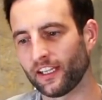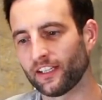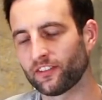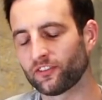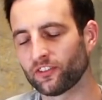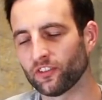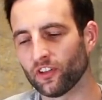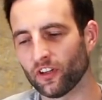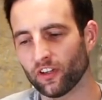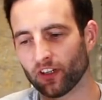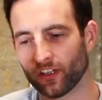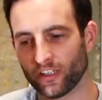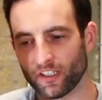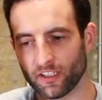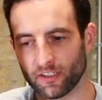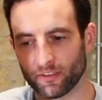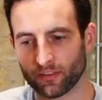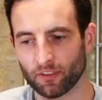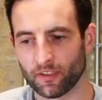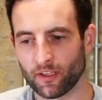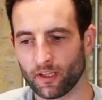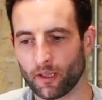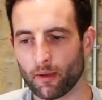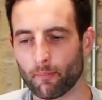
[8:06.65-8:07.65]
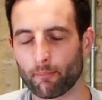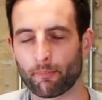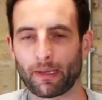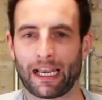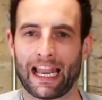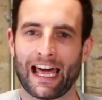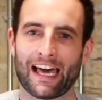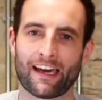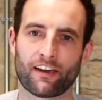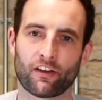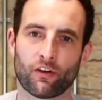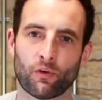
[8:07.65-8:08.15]
It's not a
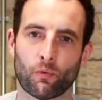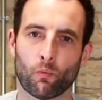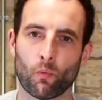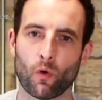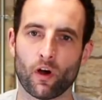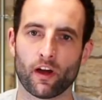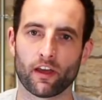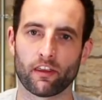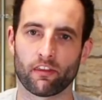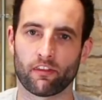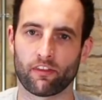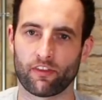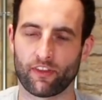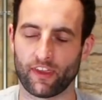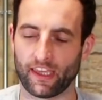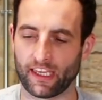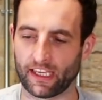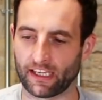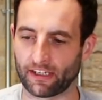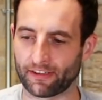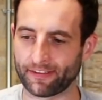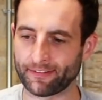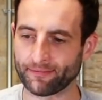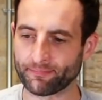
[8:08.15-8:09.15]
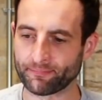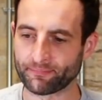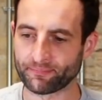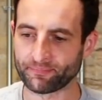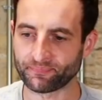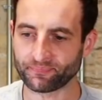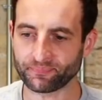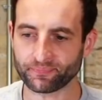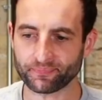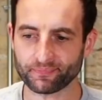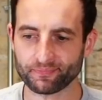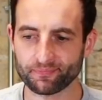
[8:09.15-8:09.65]
black and white thing,
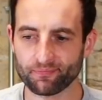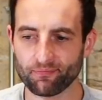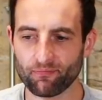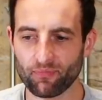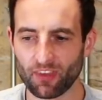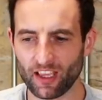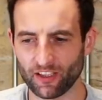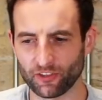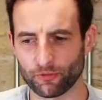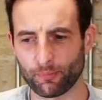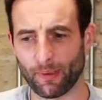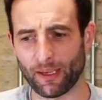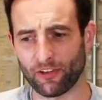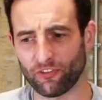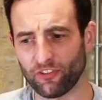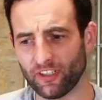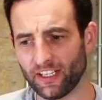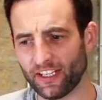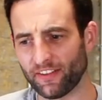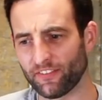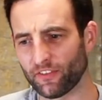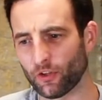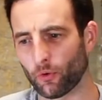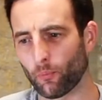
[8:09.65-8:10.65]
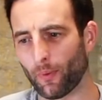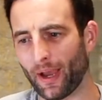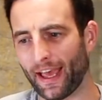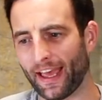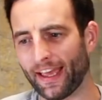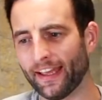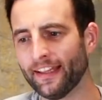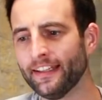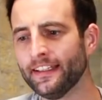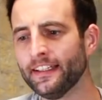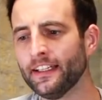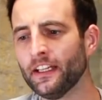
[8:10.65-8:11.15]
especially in the
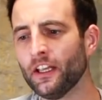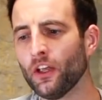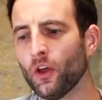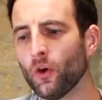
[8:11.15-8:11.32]
wet.